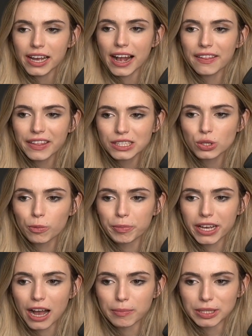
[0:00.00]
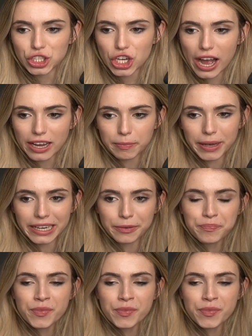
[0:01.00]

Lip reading: And this will become a checkmate.